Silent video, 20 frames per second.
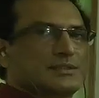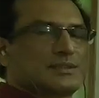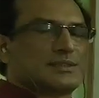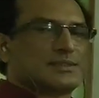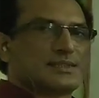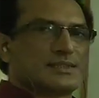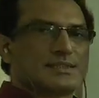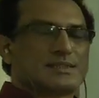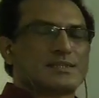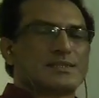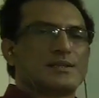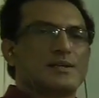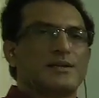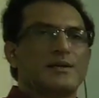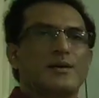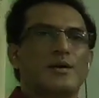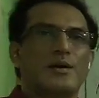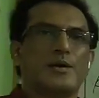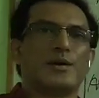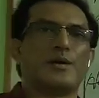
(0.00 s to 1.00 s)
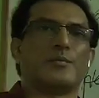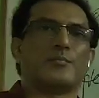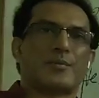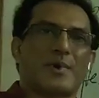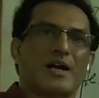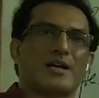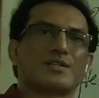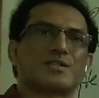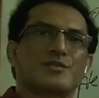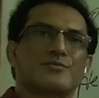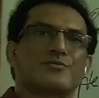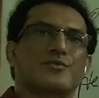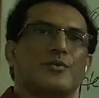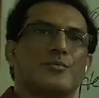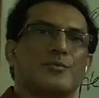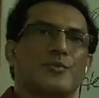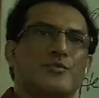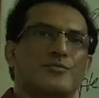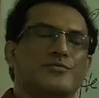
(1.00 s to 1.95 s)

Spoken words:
This is past form